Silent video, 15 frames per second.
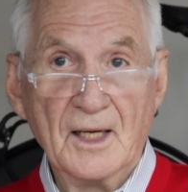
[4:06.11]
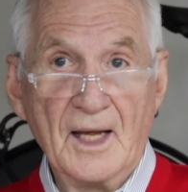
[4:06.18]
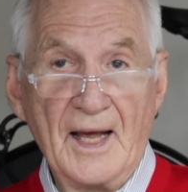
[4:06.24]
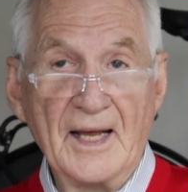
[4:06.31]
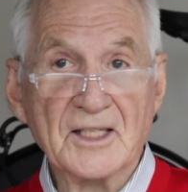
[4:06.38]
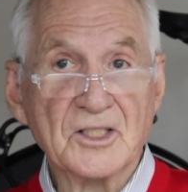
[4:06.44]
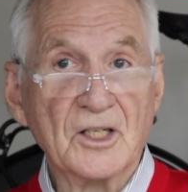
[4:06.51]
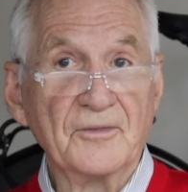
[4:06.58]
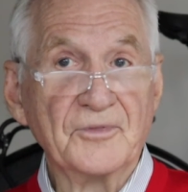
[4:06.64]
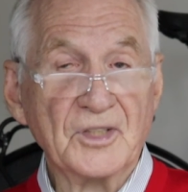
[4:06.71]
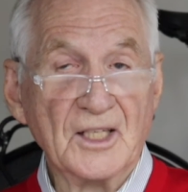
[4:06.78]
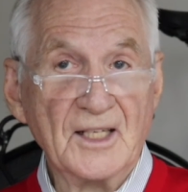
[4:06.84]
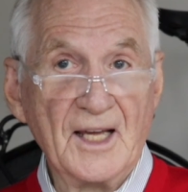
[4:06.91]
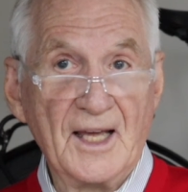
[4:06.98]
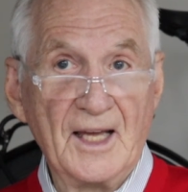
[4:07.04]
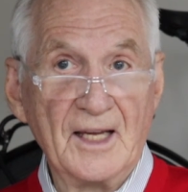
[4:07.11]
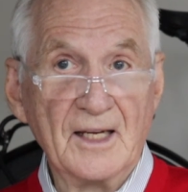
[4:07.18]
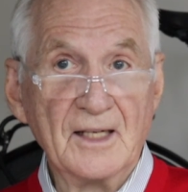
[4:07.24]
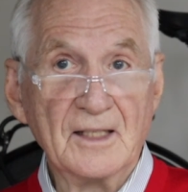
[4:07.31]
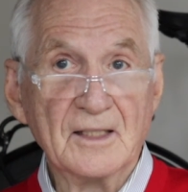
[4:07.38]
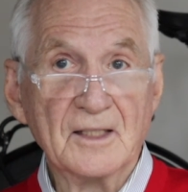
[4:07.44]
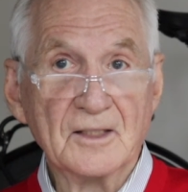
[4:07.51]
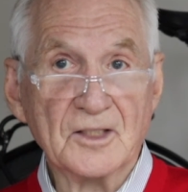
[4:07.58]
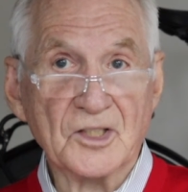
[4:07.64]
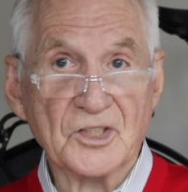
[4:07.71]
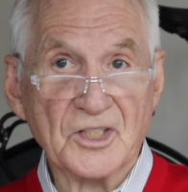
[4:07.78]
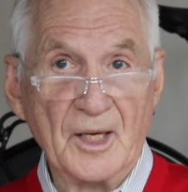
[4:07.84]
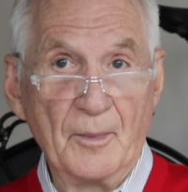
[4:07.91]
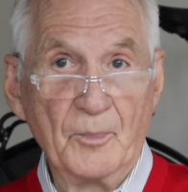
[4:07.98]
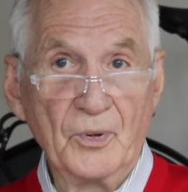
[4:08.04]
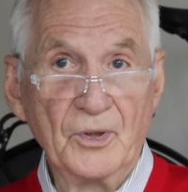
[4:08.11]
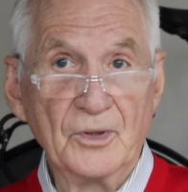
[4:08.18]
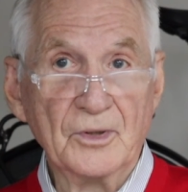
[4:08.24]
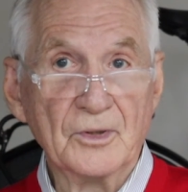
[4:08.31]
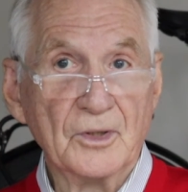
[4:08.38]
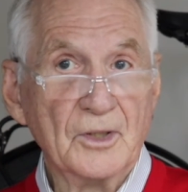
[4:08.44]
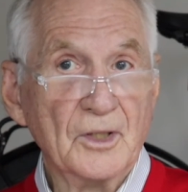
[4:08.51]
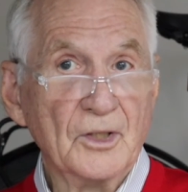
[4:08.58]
As of today, December